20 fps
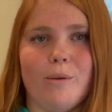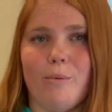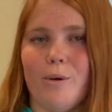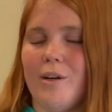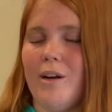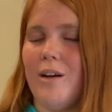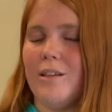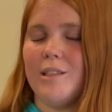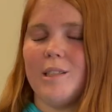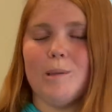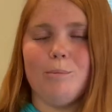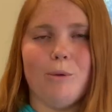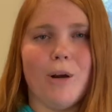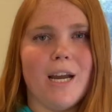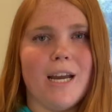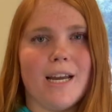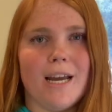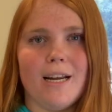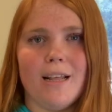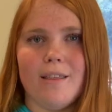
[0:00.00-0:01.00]
We're not
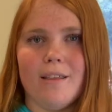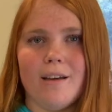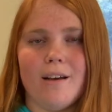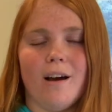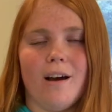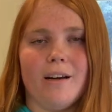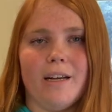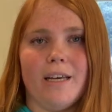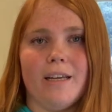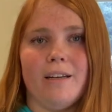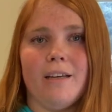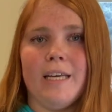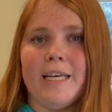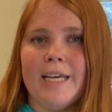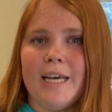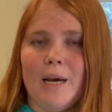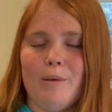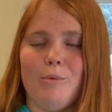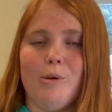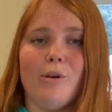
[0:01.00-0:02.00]
spraying anything on it,
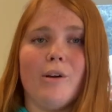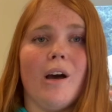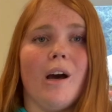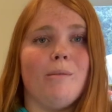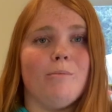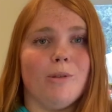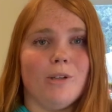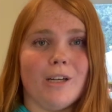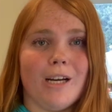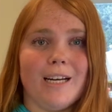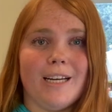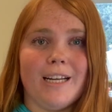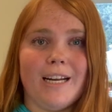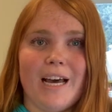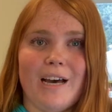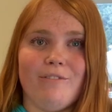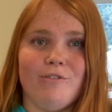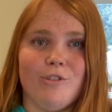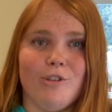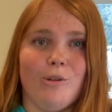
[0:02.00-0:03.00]
and we'll come look at it
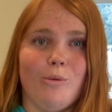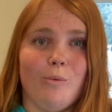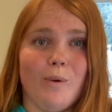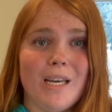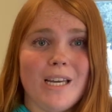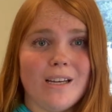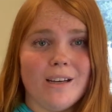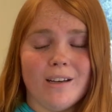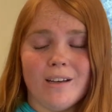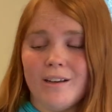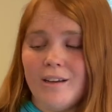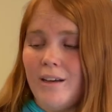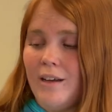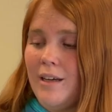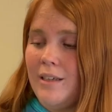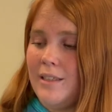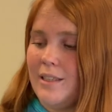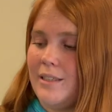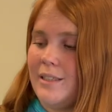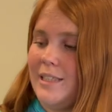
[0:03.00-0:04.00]
after a week
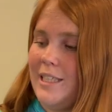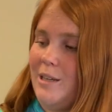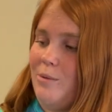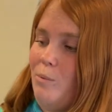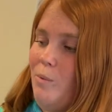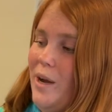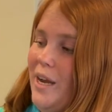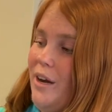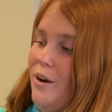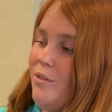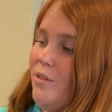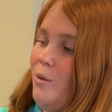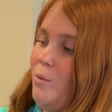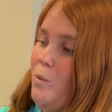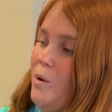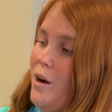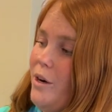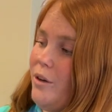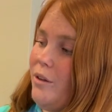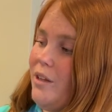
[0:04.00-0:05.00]
to see where the
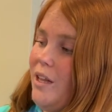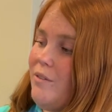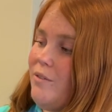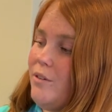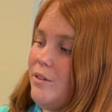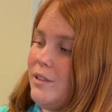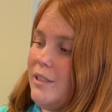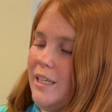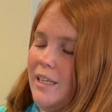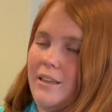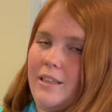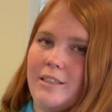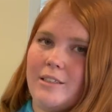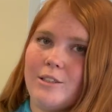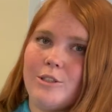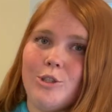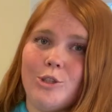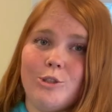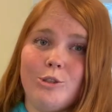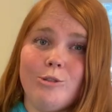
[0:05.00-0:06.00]
water levels in
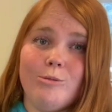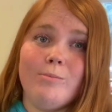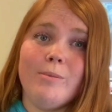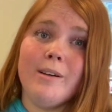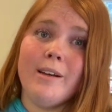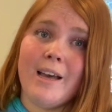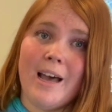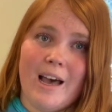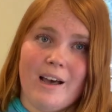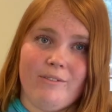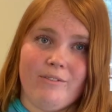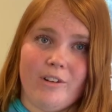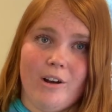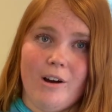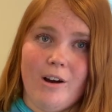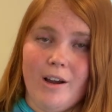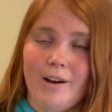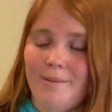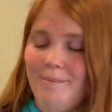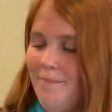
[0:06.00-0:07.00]
this tube have
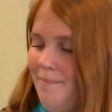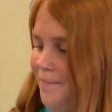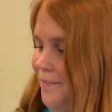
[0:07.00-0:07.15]
gone.